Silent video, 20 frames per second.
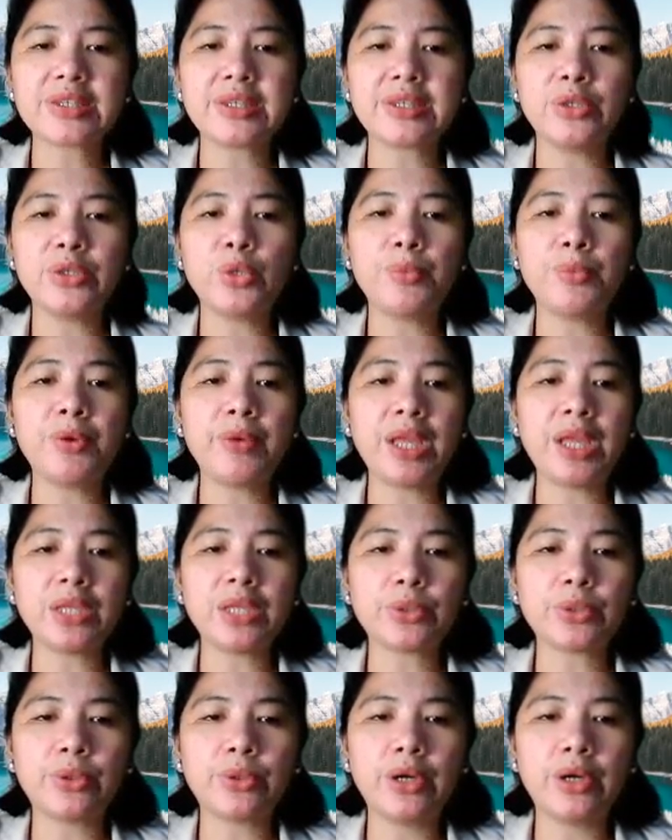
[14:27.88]

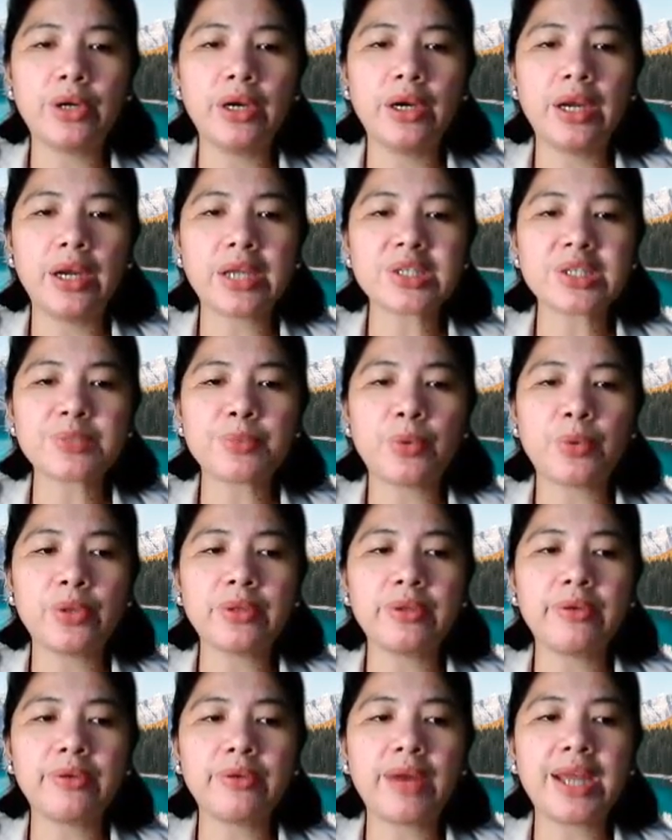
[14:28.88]
Numerator, exponent
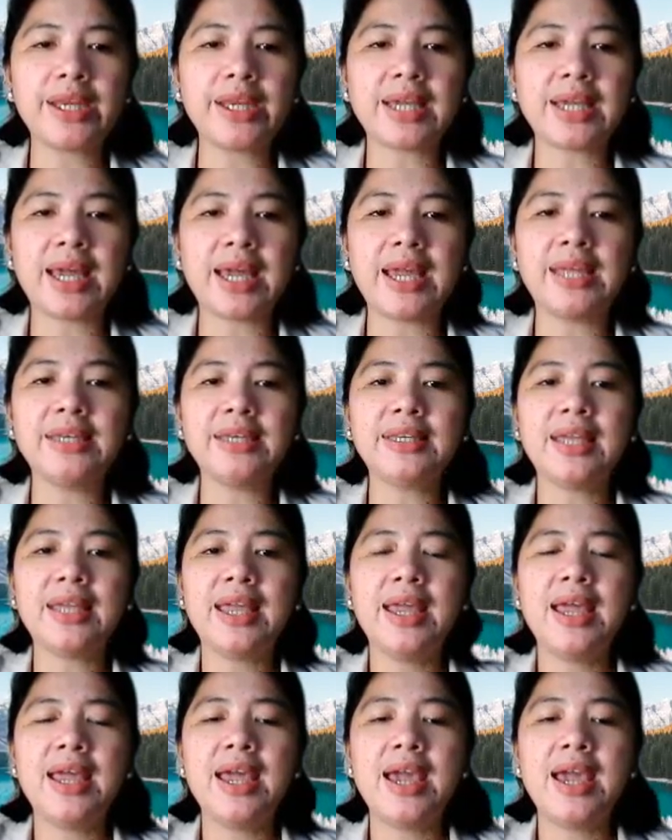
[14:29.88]
to the radicand,
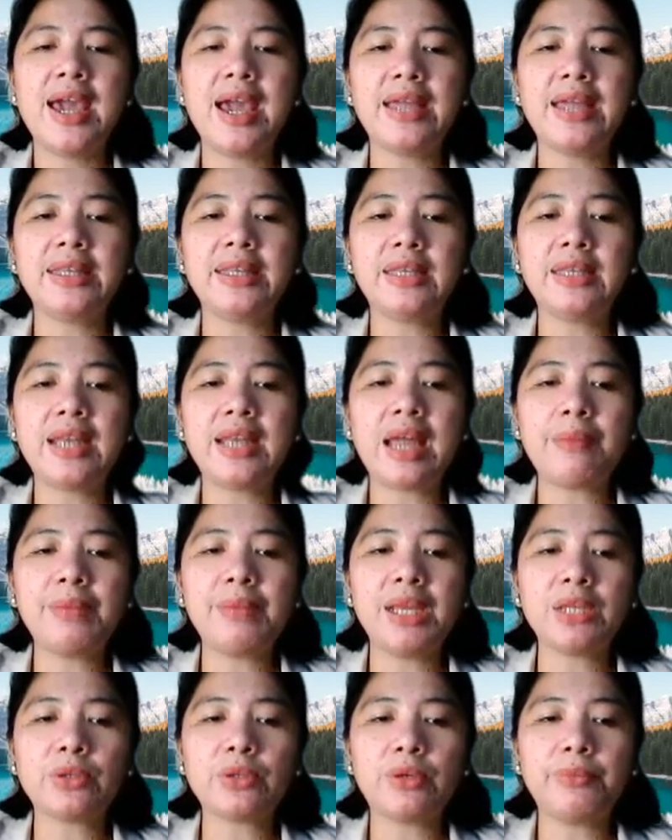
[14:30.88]
and the
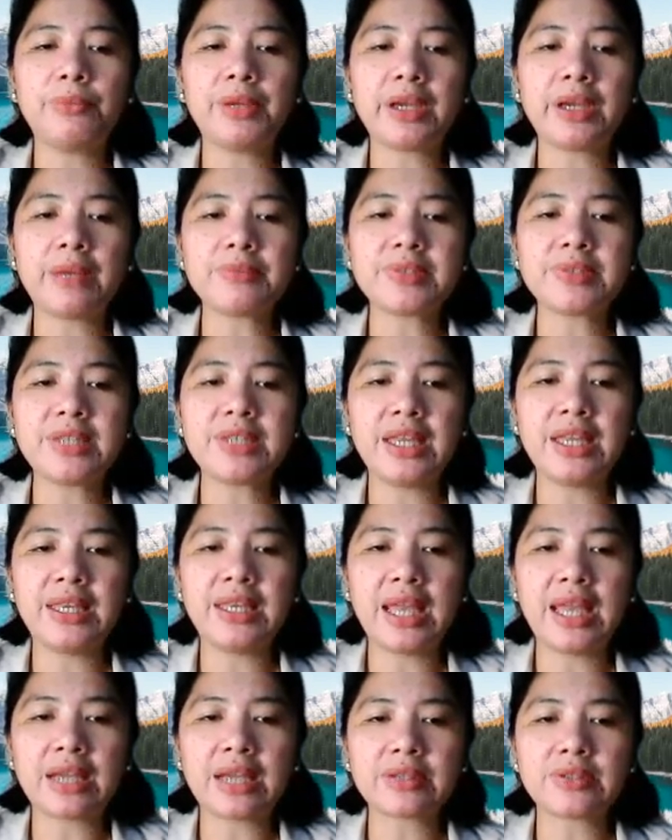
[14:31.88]
denominator becomes the
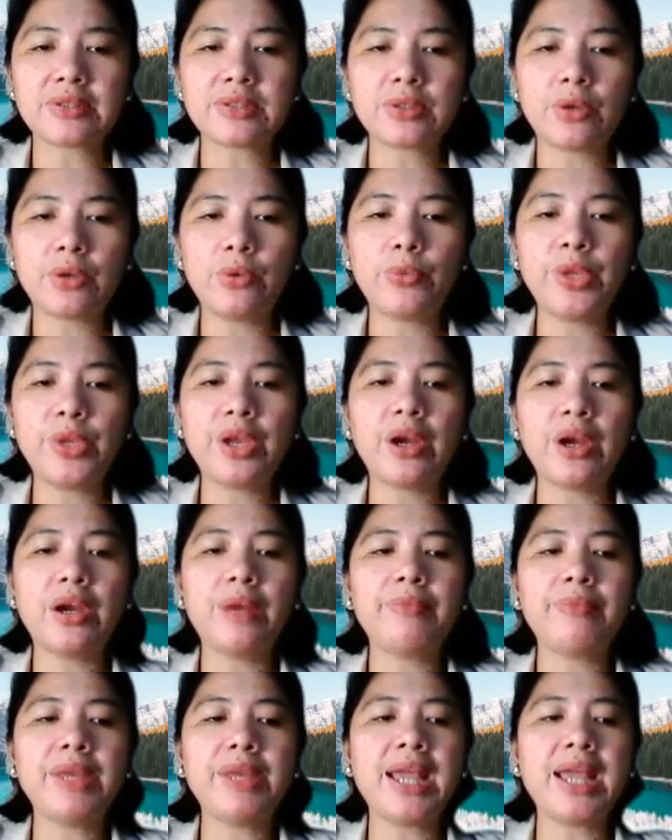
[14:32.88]
index. So we
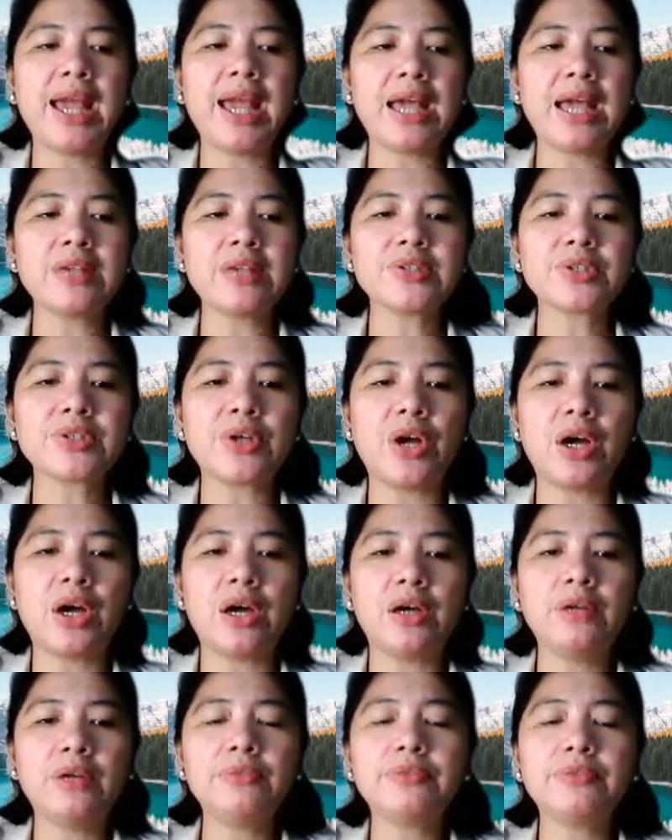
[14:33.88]
are being asked
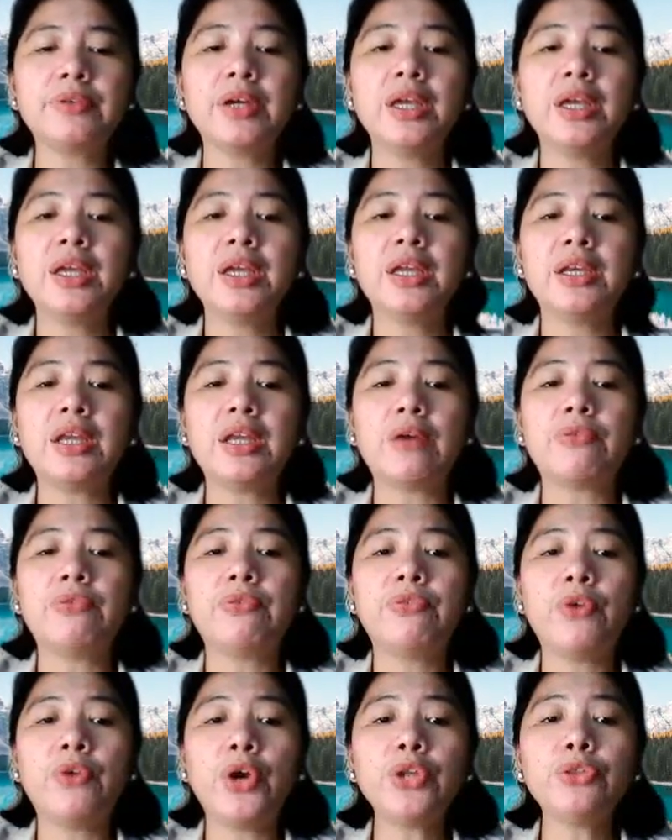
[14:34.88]
of the
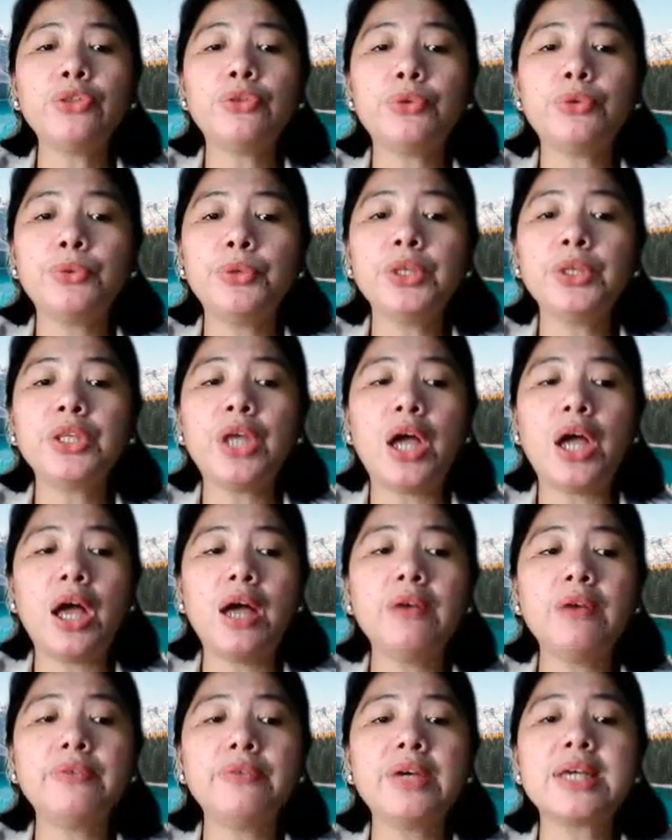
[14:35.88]
fourth root
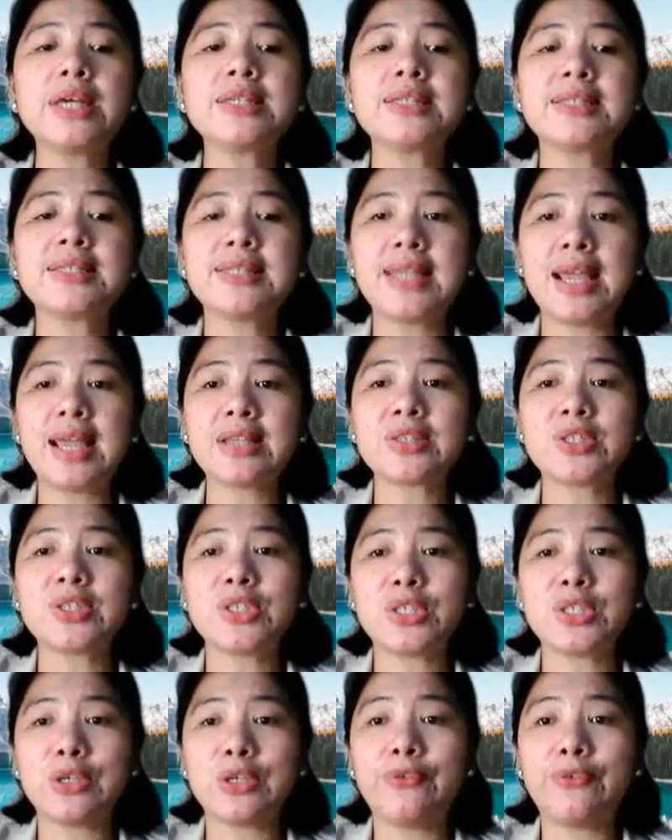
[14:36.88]
of
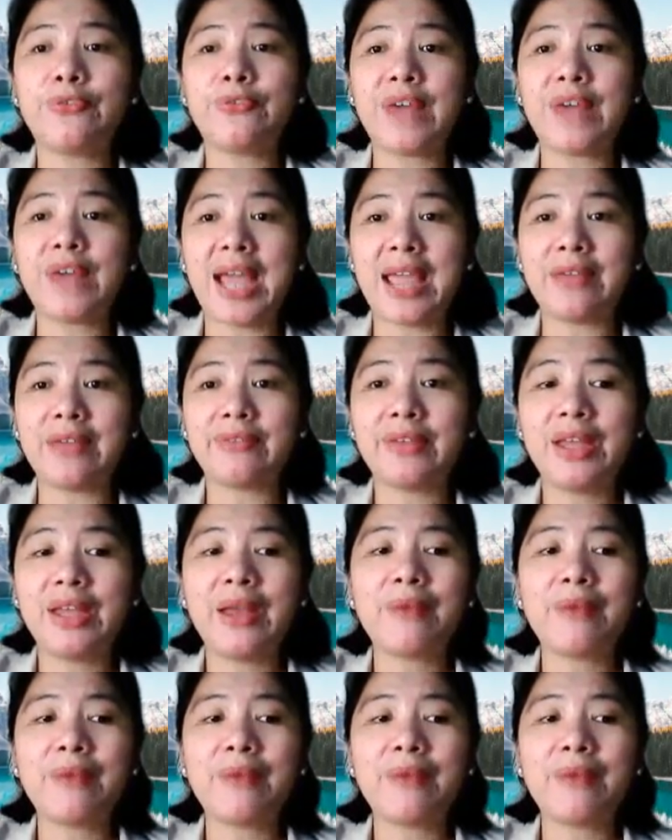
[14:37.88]
625.